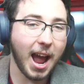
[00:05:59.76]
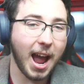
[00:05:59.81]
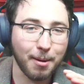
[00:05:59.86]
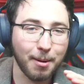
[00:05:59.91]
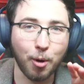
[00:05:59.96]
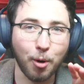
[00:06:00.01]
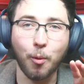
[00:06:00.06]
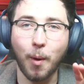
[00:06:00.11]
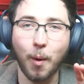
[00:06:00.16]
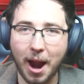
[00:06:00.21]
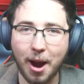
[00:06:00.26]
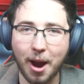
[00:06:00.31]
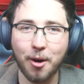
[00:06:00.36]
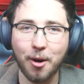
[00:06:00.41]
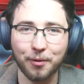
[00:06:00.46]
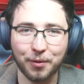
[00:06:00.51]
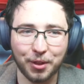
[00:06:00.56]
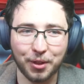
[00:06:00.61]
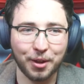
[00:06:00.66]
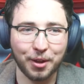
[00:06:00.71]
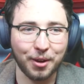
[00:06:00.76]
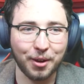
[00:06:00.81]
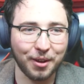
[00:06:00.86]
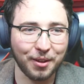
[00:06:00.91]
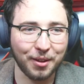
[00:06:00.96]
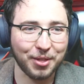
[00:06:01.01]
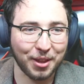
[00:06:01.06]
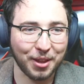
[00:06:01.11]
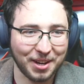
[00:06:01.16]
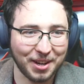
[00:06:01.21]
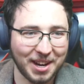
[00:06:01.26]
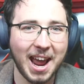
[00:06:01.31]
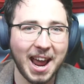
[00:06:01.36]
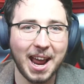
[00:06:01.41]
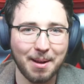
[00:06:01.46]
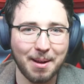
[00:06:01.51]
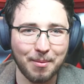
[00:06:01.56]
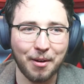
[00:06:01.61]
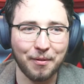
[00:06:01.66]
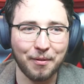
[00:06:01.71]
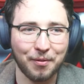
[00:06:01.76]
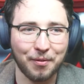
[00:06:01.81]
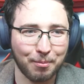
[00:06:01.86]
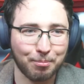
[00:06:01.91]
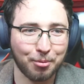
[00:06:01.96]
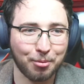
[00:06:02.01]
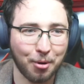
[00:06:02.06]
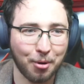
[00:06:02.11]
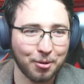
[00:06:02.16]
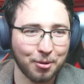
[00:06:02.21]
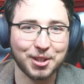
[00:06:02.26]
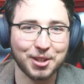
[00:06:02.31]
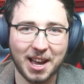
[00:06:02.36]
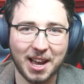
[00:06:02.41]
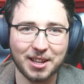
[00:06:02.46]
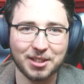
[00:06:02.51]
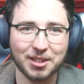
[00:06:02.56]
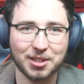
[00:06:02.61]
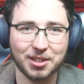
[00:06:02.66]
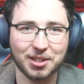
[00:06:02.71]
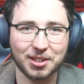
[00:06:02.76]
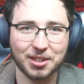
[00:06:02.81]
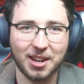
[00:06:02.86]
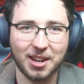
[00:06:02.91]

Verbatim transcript: I'm aware of the, the name of the process.